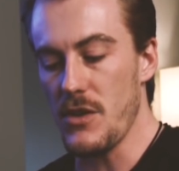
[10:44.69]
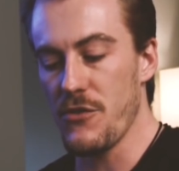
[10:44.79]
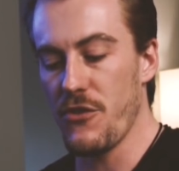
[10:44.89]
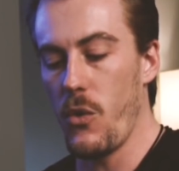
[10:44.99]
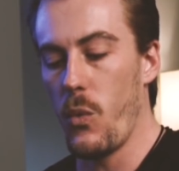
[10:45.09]

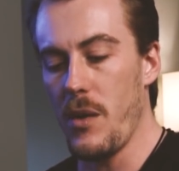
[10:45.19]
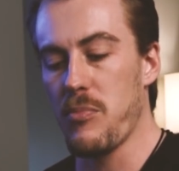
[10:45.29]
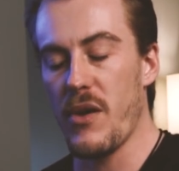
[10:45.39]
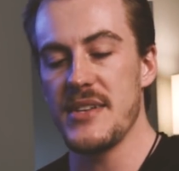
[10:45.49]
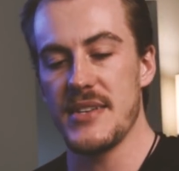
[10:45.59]
So what
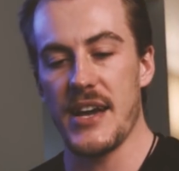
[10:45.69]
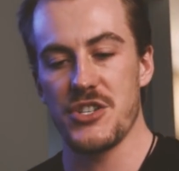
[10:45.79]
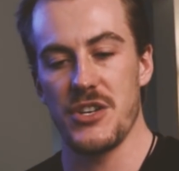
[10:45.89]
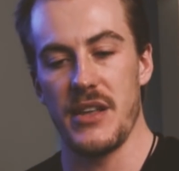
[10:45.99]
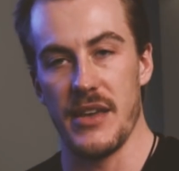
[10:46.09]
price
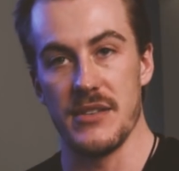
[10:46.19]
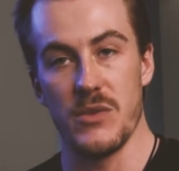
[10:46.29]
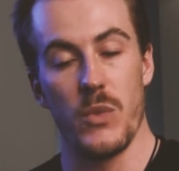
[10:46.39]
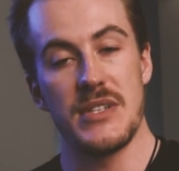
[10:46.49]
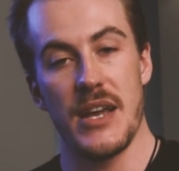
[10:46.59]
action is
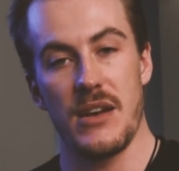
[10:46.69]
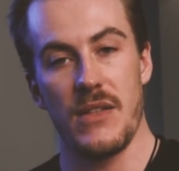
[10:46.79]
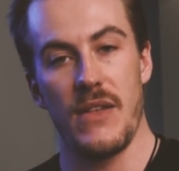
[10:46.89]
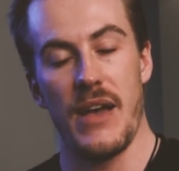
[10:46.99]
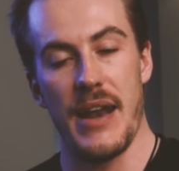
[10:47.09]
and what
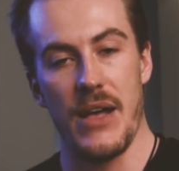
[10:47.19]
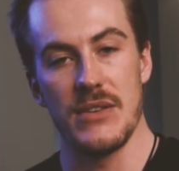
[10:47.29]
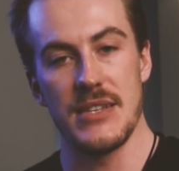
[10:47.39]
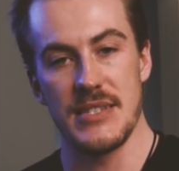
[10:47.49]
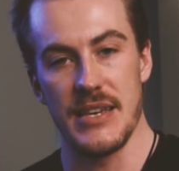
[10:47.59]
technical
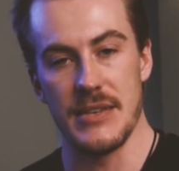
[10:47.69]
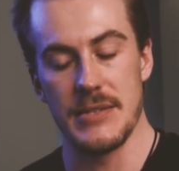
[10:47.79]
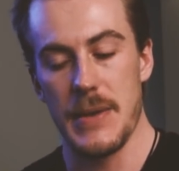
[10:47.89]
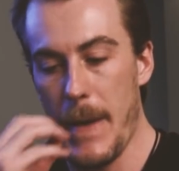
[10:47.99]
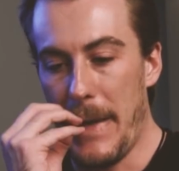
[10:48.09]
analysis
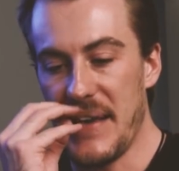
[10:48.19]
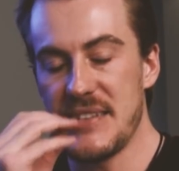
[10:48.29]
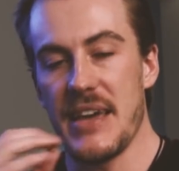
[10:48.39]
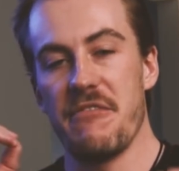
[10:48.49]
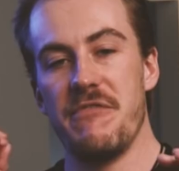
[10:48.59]
is
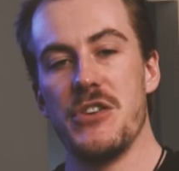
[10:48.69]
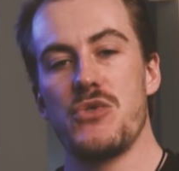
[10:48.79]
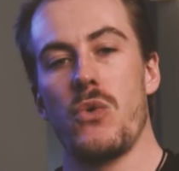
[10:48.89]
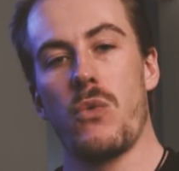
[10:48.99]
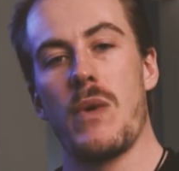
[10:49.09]
a
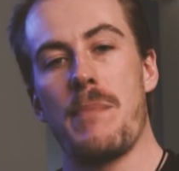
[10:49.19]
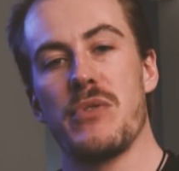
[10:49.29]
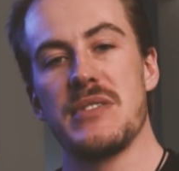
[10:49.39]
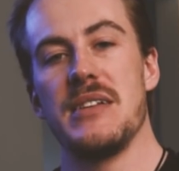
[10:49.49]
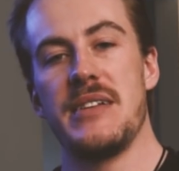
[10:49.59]
visual
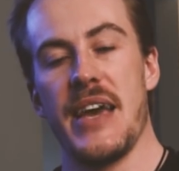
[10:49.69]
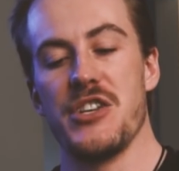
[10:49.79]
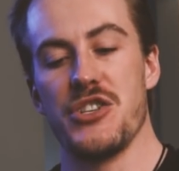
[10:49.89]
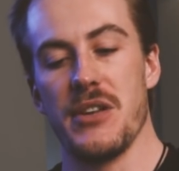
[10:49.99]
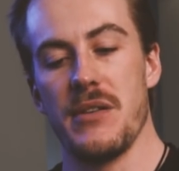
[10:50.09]

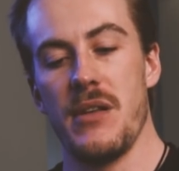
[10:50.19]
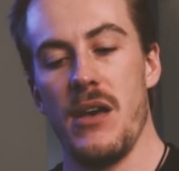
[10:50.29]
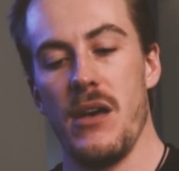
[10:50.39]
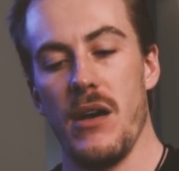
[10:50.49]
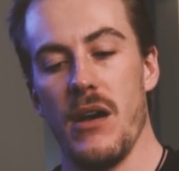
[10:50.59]
representation
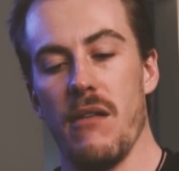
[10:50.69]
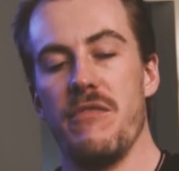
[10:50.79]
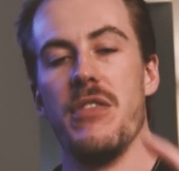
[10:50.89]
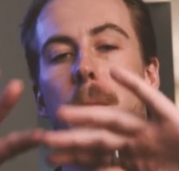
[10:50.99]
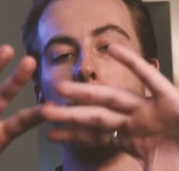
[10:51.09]

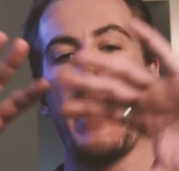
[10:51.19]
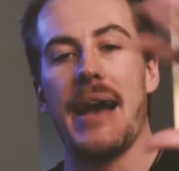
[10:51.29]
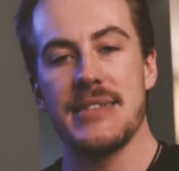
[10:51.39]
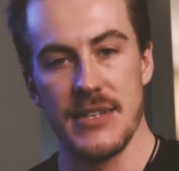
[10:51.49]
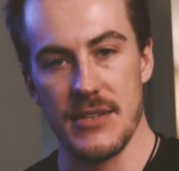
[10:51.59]
of the
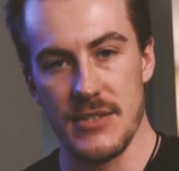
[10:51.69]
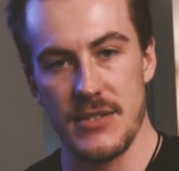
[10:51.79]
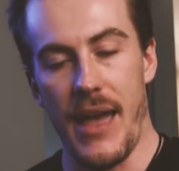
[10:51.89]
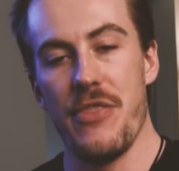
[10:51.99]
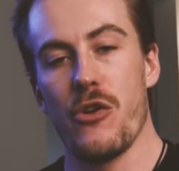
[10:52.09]

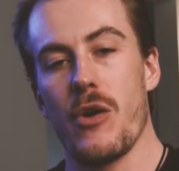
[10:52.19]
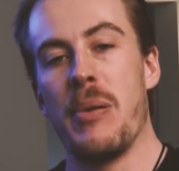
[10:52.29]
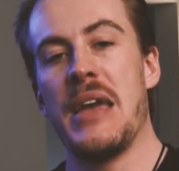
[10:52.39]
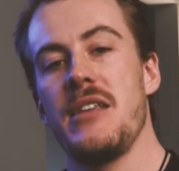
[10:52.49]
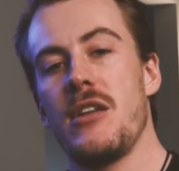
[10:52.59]
masses and their
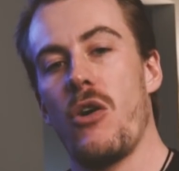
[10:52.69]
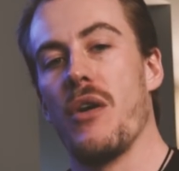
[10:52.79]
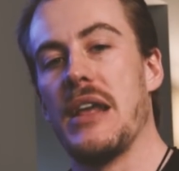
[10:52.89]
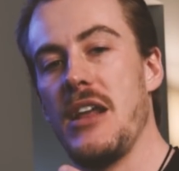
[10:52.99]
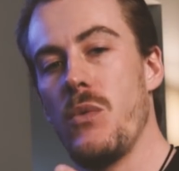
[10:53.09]
opinion
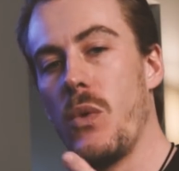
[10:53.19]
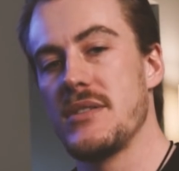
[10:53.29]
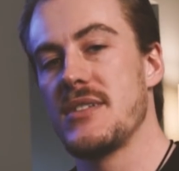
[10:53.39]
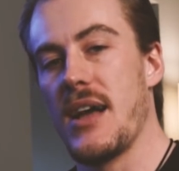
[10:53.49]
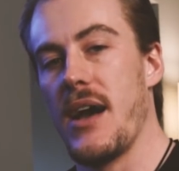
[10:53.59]
on any one
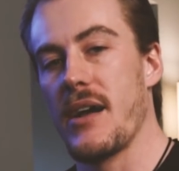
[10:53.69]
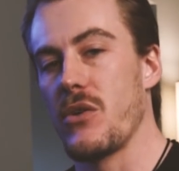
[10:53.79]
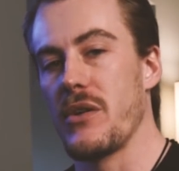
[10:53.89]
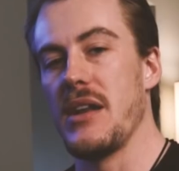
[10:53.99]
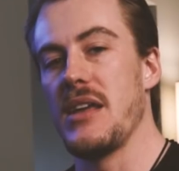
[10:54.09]
stock
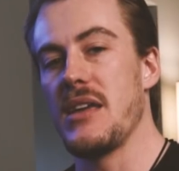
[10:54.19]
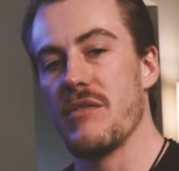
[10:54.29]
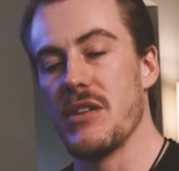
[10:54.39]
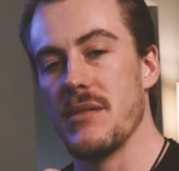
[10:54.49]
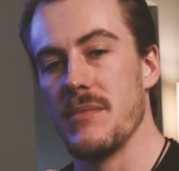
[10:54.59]
or any
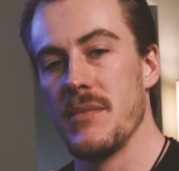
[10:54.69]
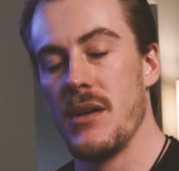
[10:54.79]
given